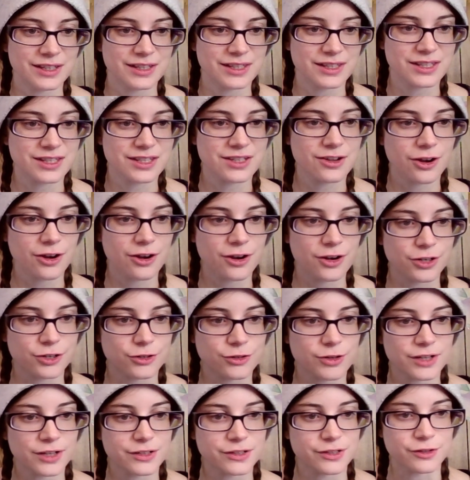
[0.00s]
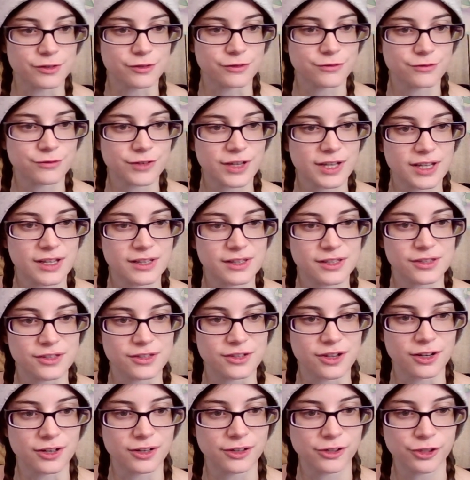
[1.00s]
That scar across her face is
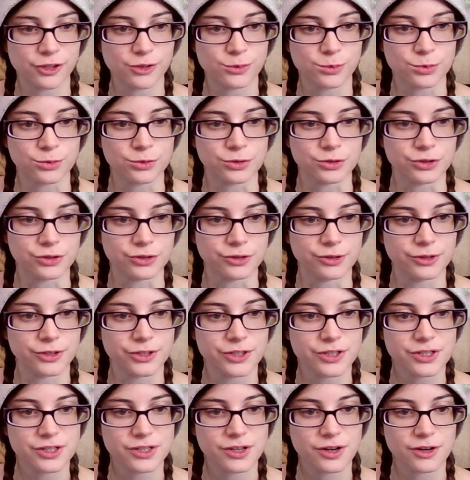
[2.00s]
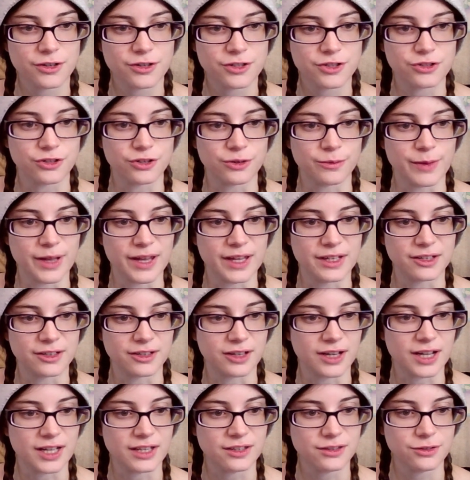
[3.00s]
gonna look brutal. Scars don't
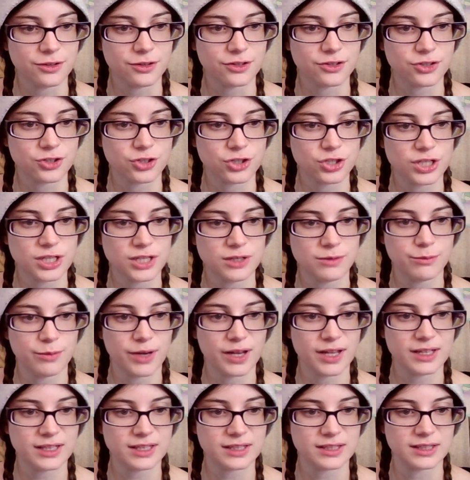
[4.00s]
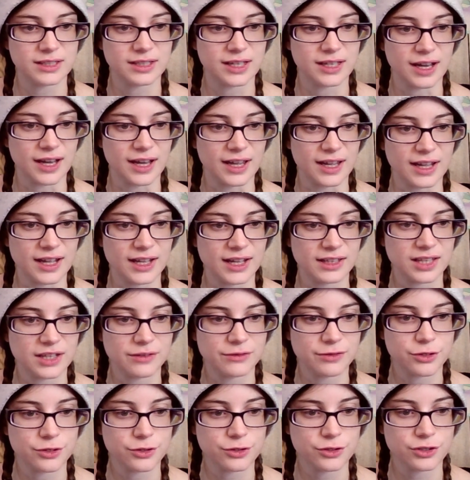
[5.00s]
matter. I thought she might die. I
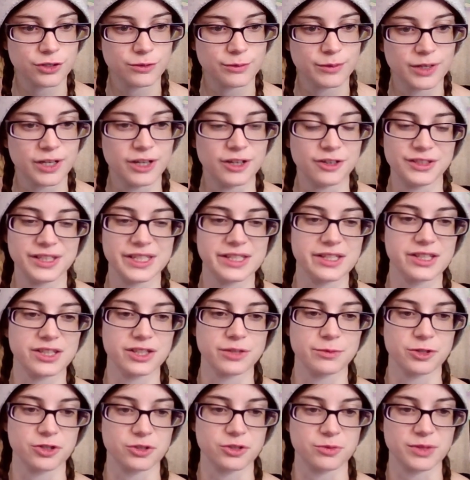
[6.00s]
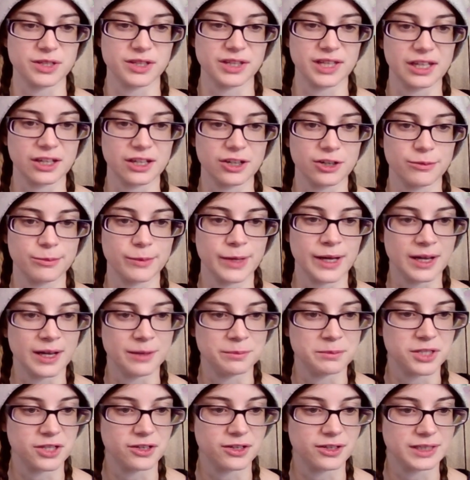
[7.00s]
love her so much. Oh, this is supposed to be like her
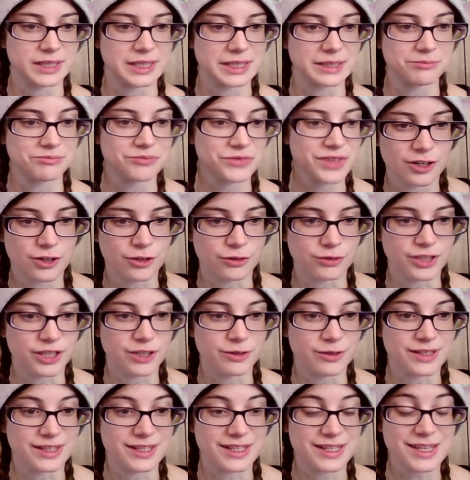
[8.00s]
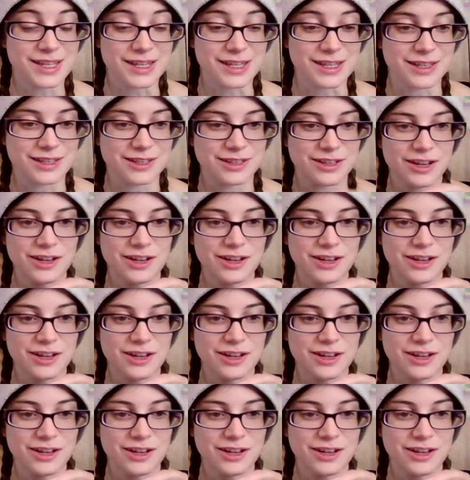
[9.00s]
mom talking. Oh, no, it's E.